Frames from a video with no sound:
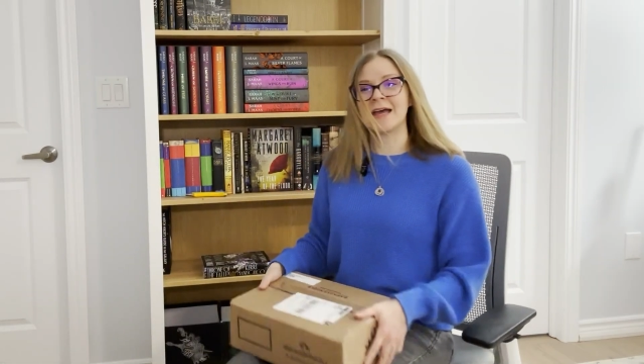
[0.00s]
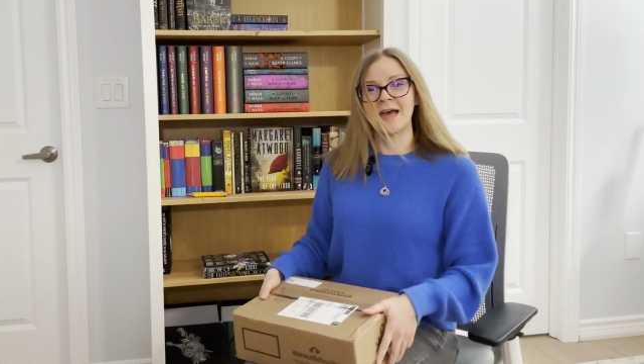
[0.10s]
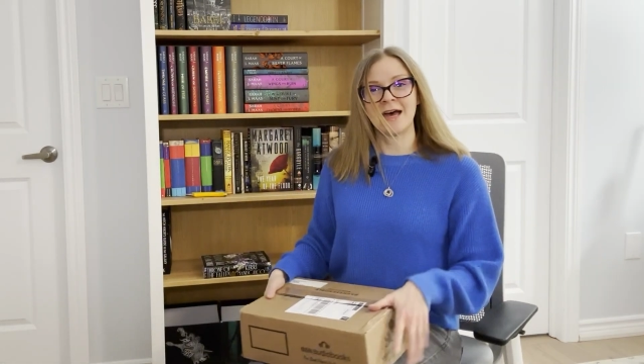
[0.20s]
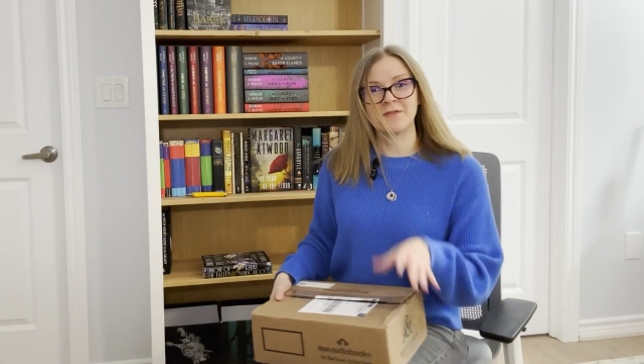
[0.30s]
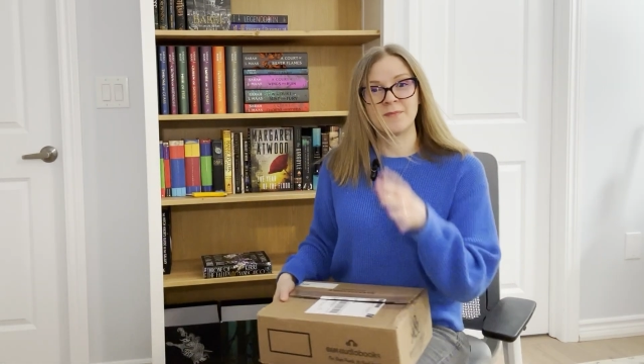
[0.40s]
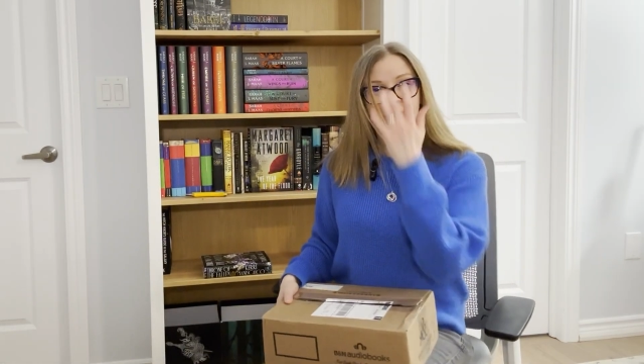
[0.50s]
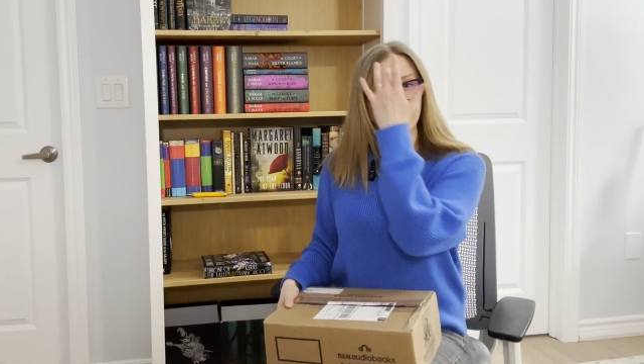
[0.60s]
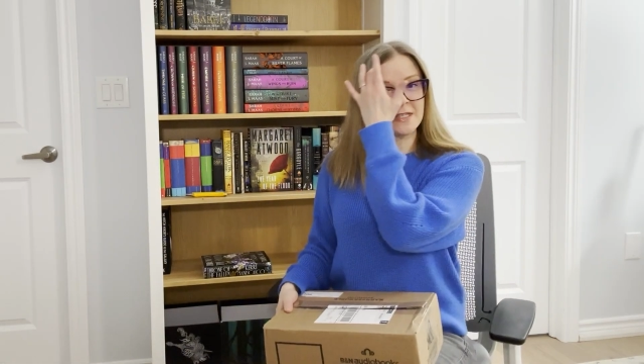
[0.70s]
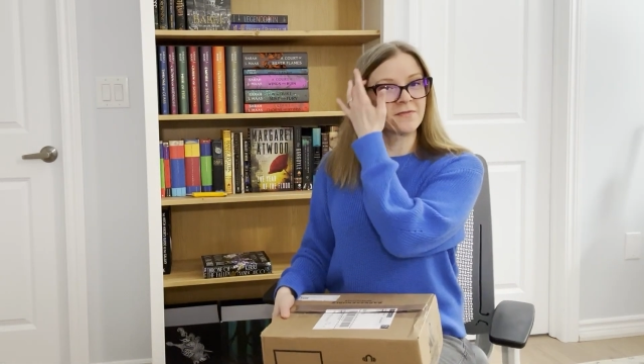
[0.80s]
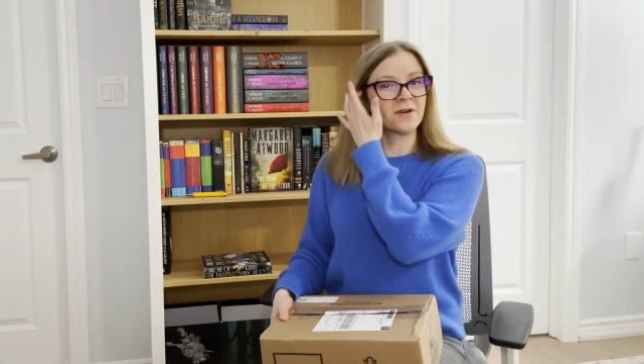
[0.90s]
I have a
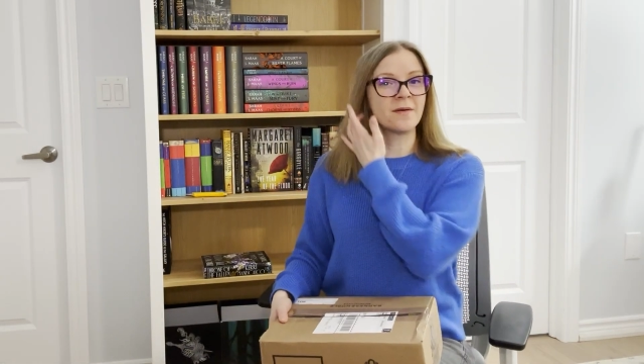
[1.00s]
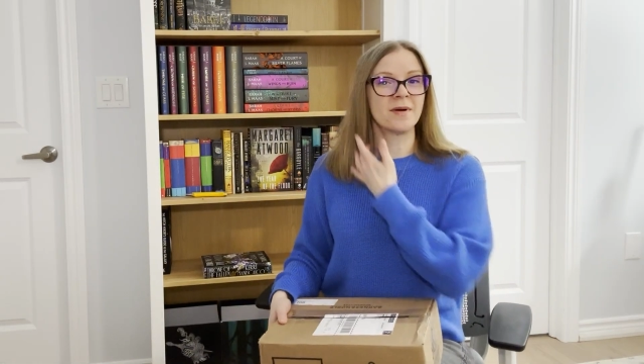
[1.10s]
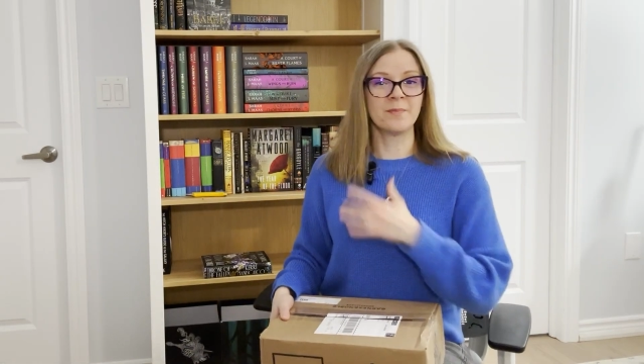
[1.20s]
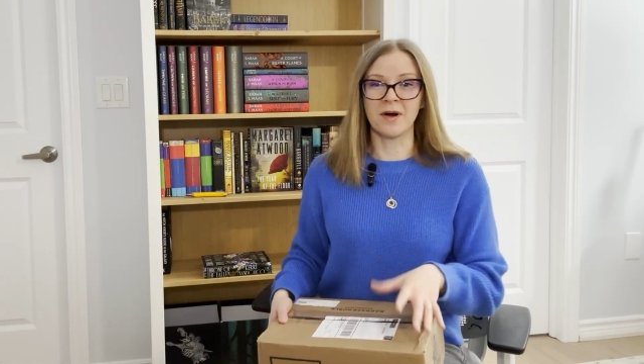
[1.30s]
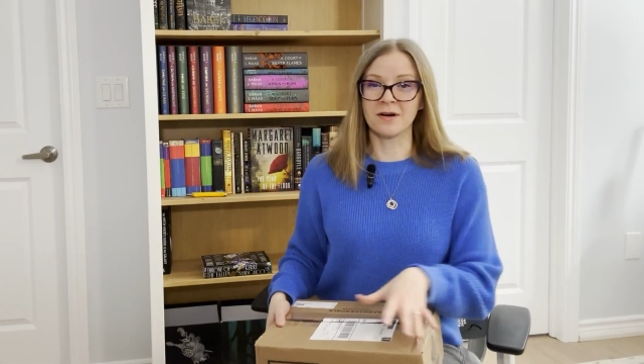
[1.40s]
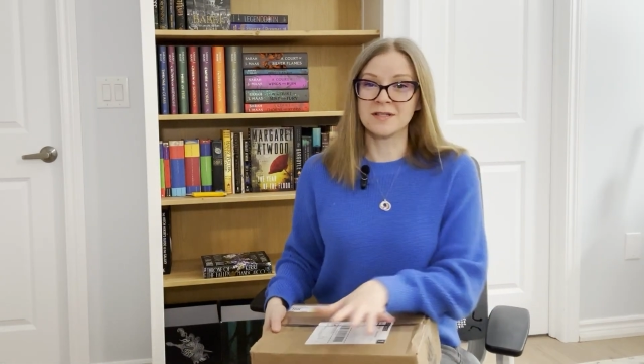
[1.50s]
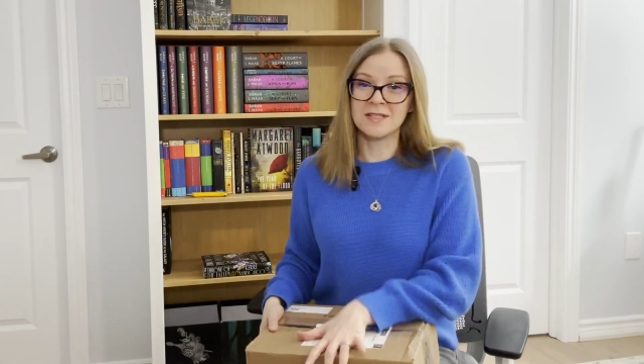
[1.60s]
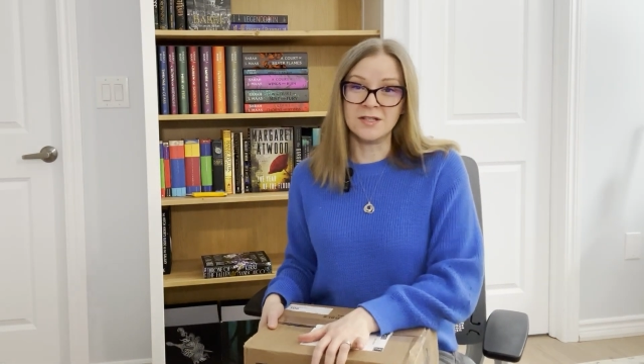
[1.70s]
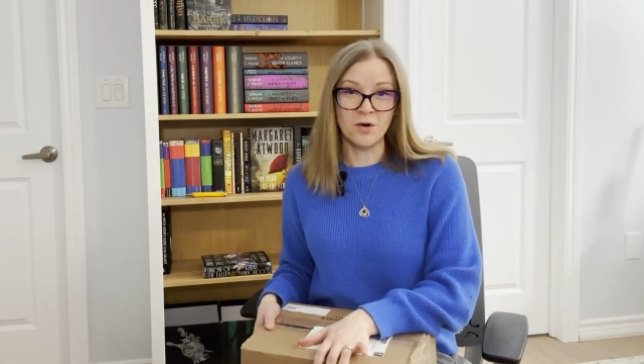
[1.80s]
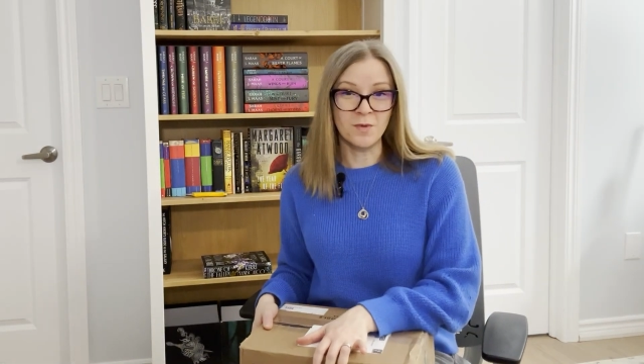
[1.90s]
box from Barnes &
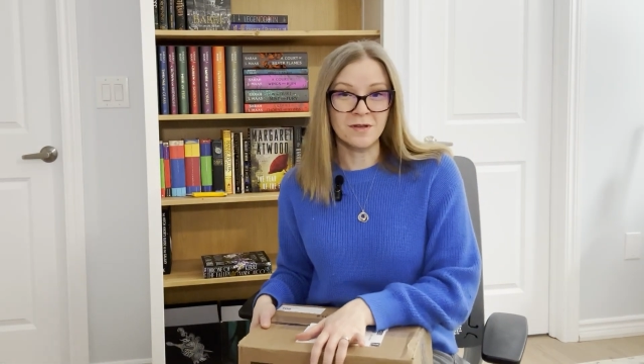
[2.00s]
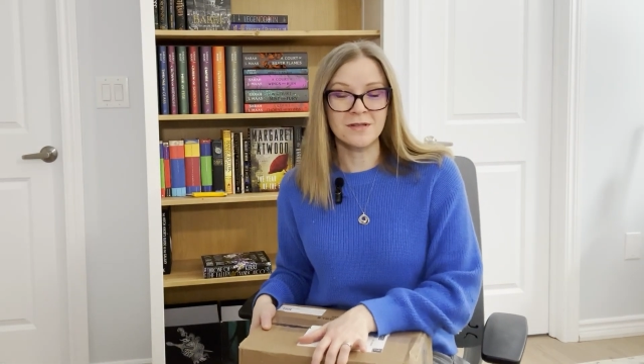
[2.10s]
Noble.